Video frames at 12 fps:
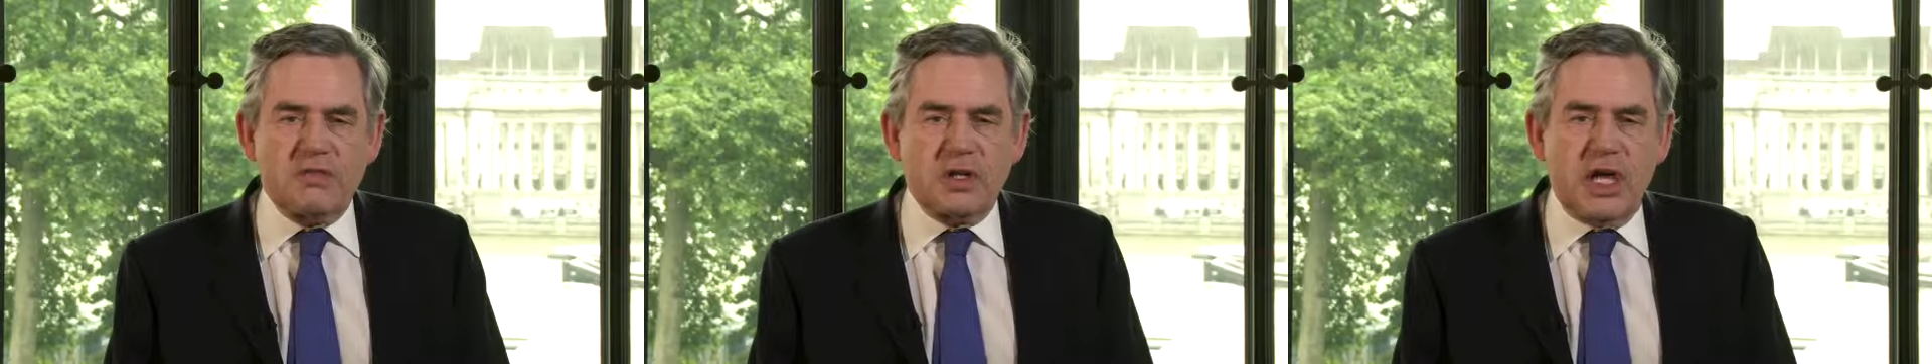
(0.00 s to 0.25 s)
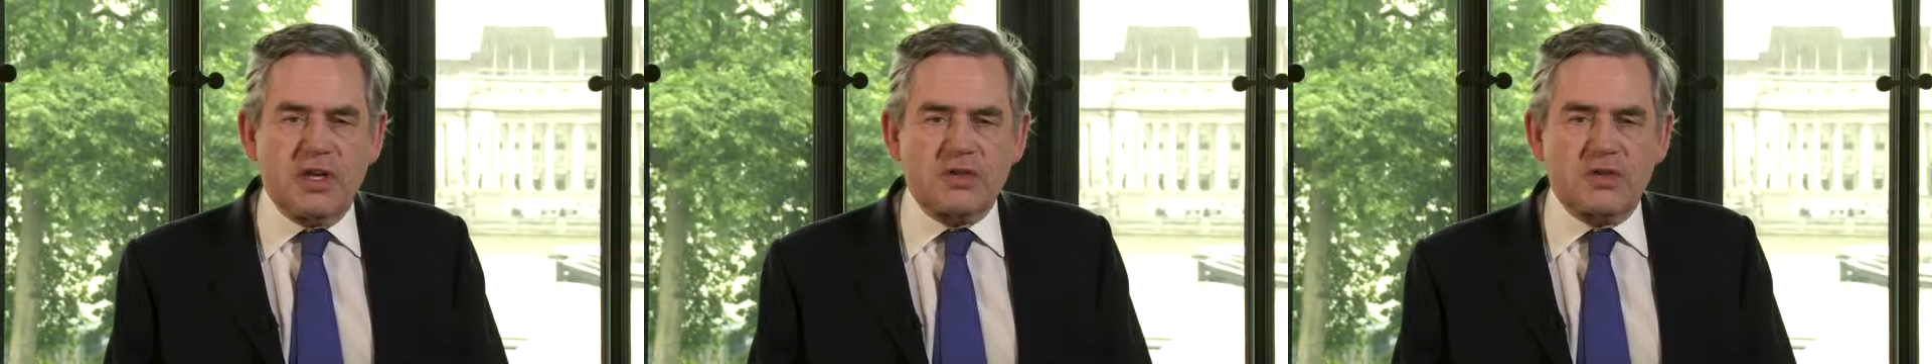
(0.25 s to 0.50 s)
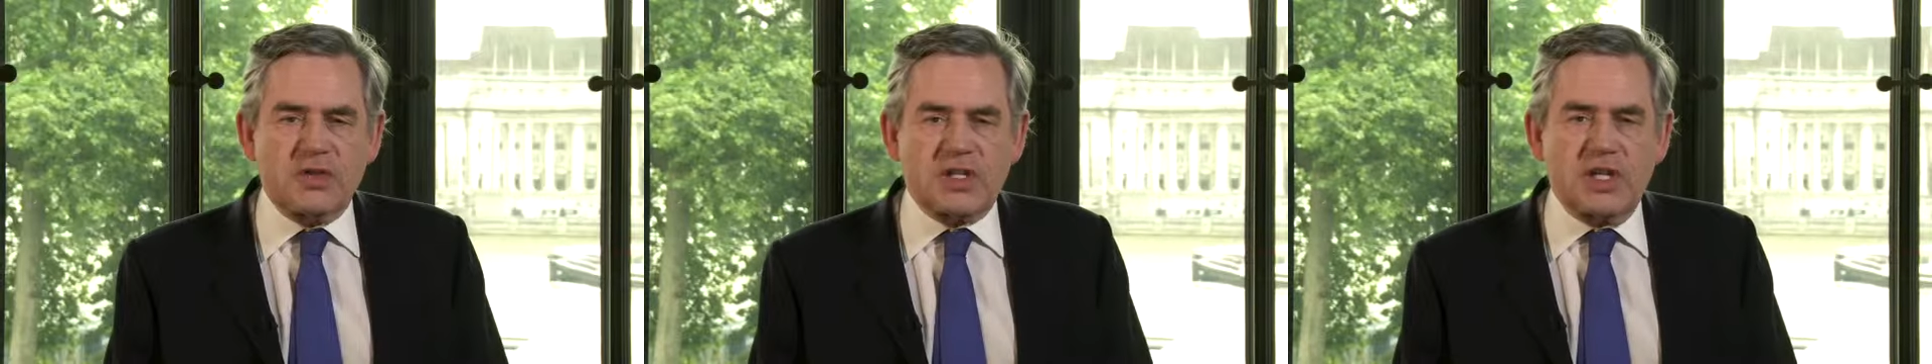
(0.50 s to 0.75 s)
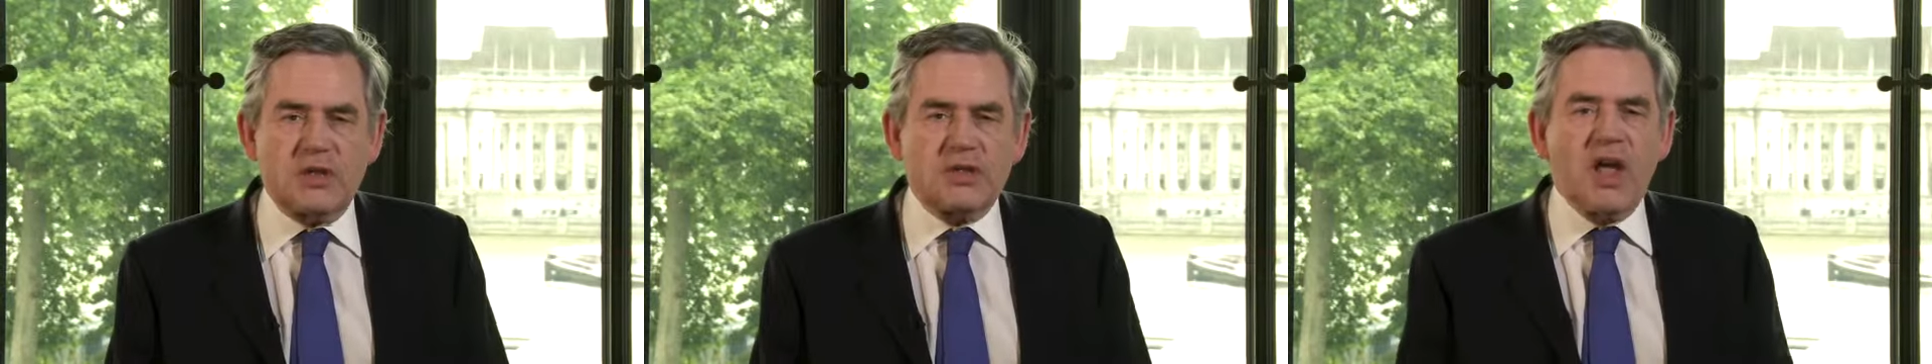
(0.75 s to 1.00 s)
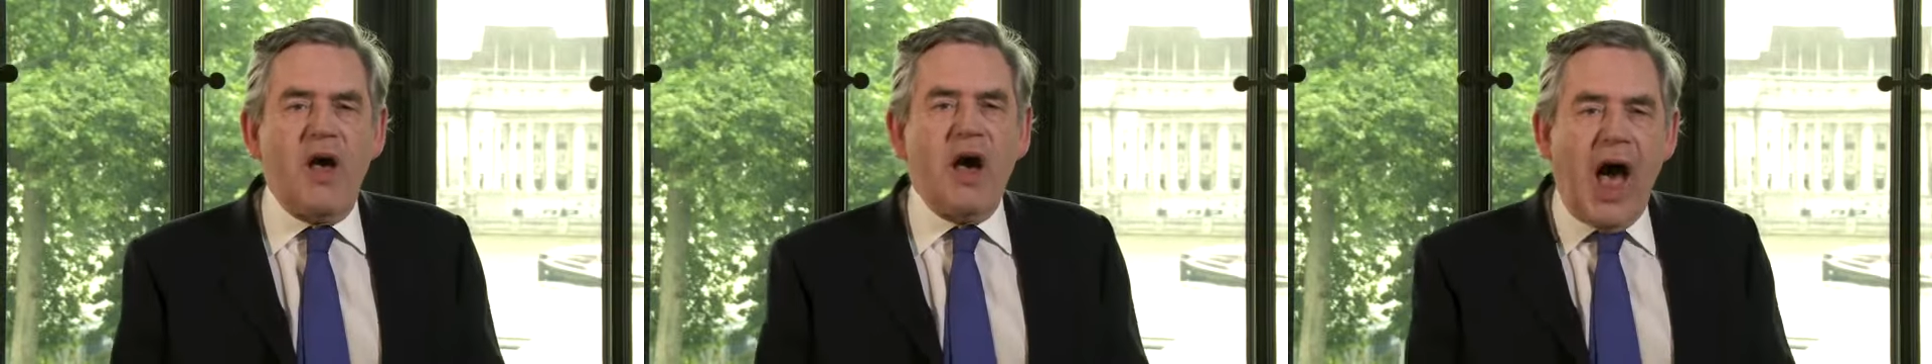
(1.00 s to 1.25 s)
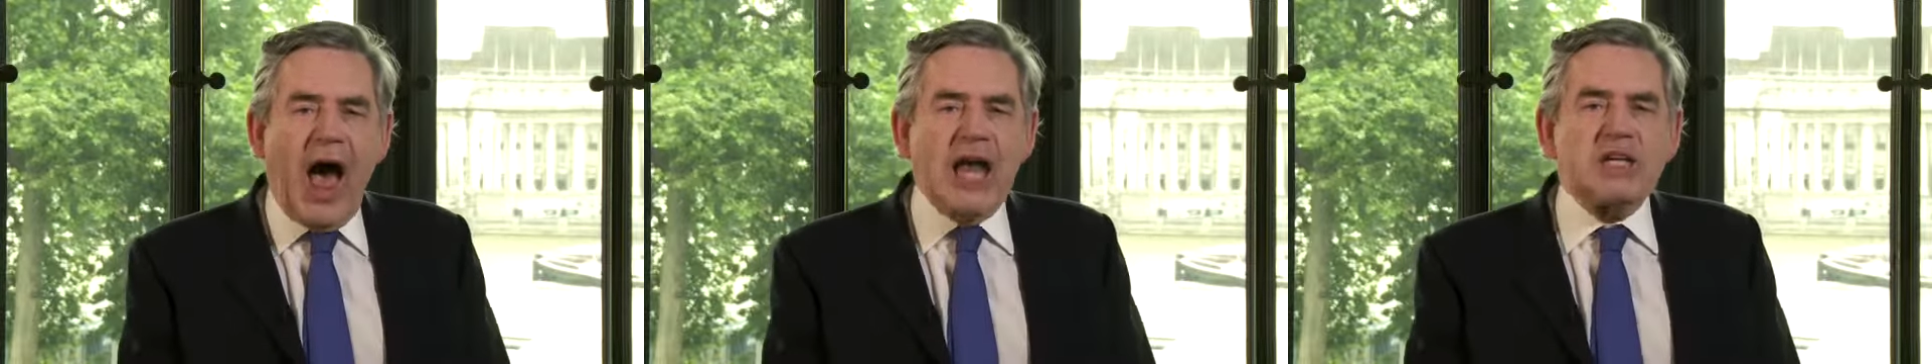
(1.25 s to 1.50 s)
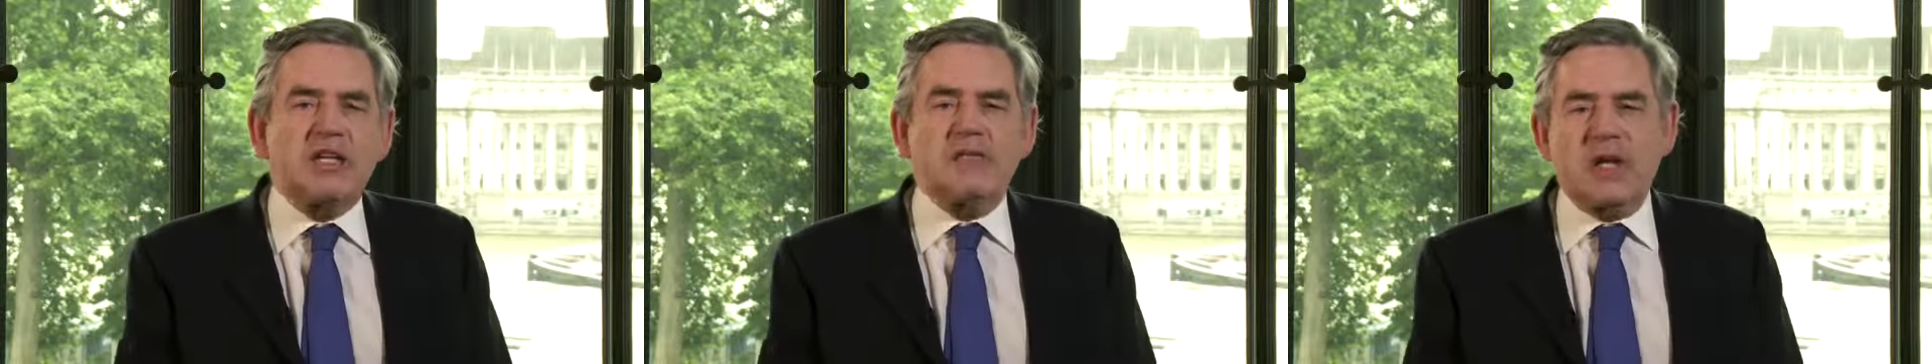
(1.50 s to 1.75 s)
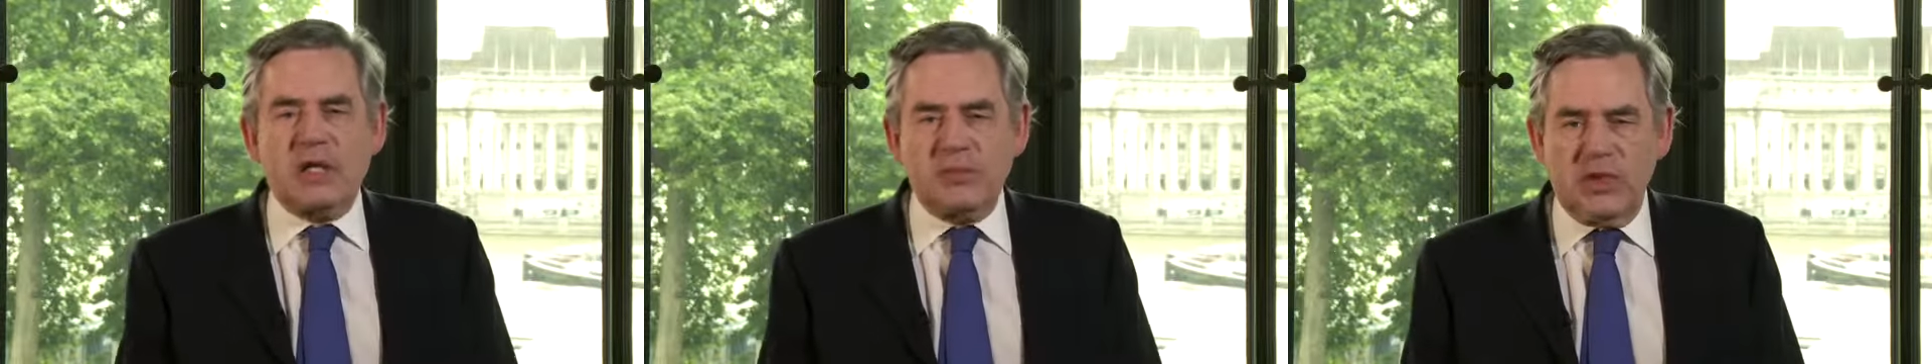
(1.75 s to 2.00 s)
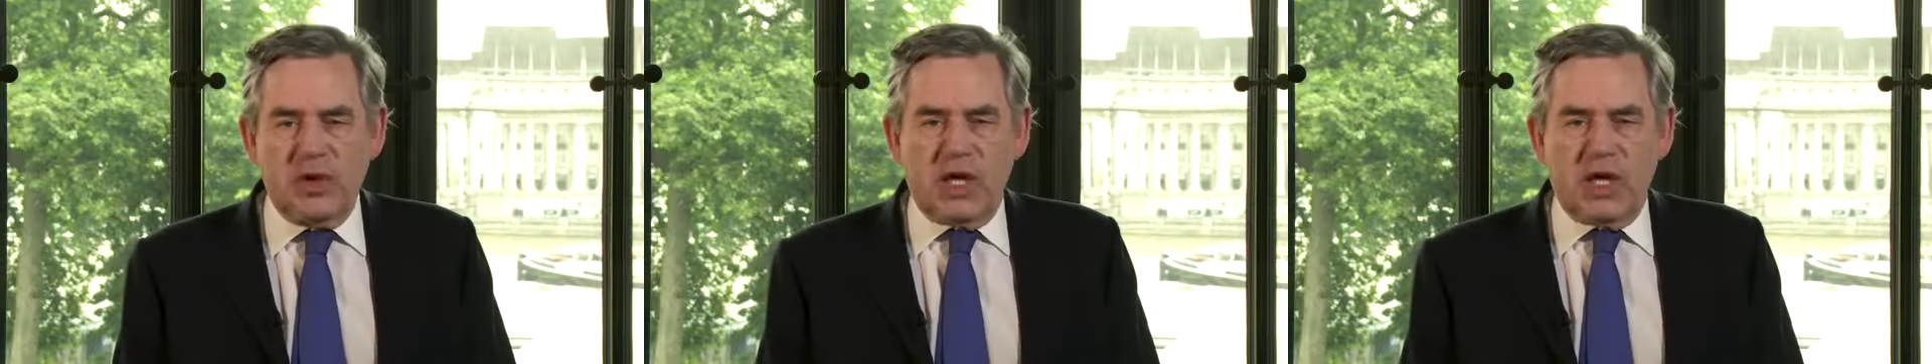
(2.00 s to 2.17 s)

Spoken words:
vocational skills, and develop new